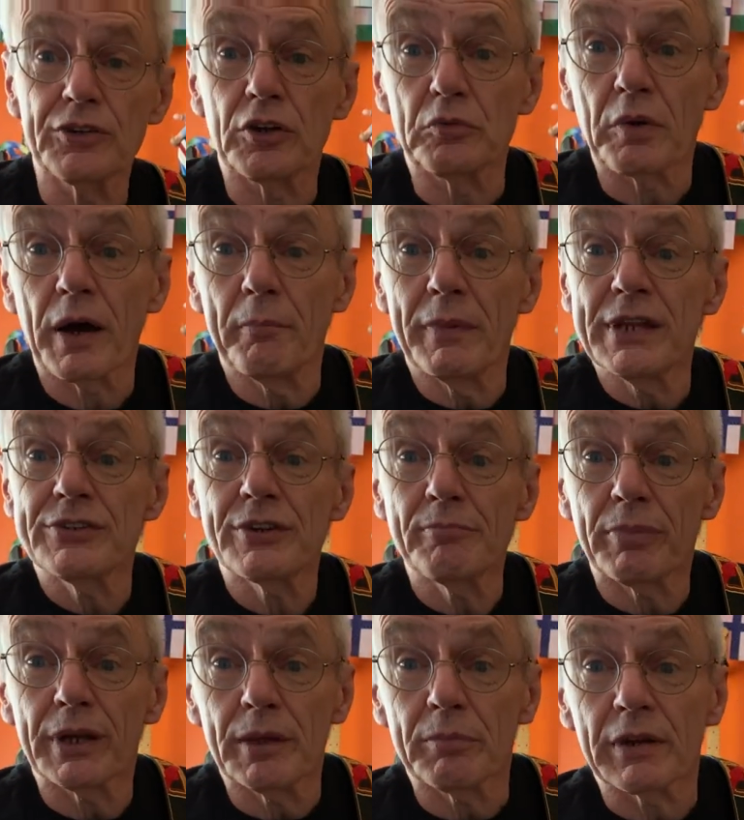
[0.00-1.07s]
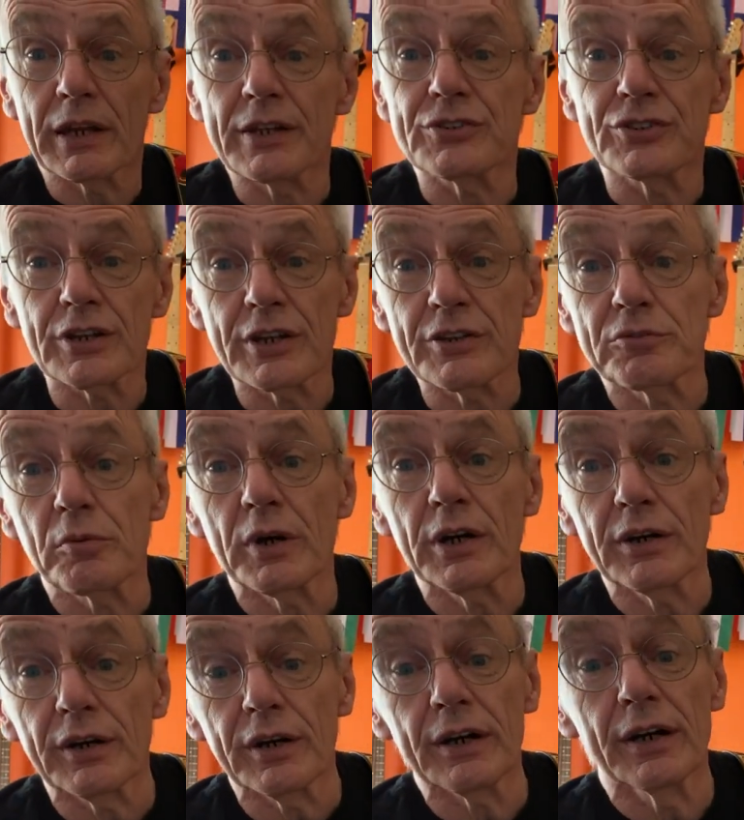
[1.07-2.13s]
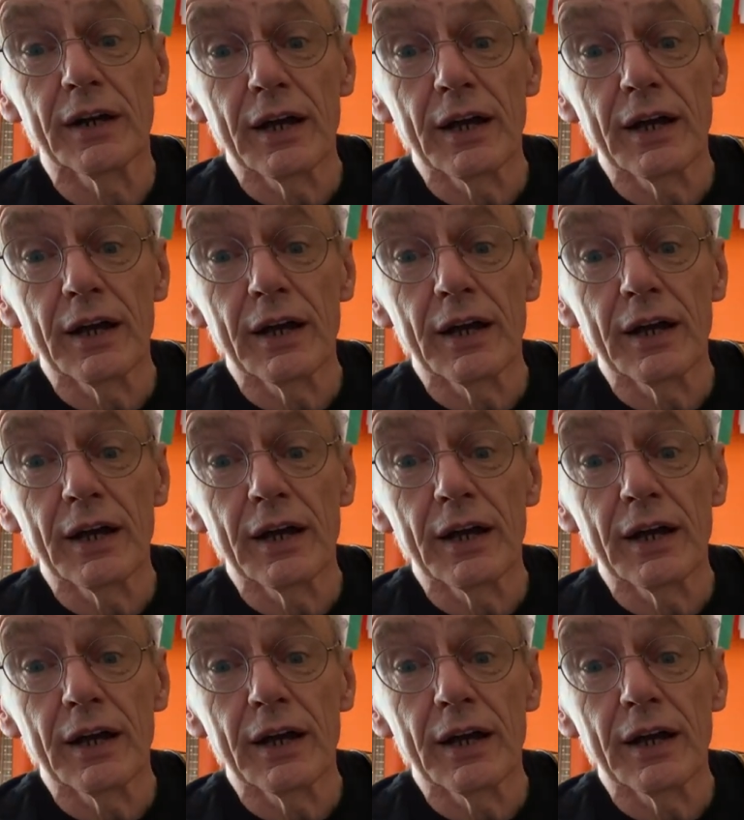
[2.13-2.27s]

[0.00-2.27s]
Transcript: it's a good way of meeting people actually as well.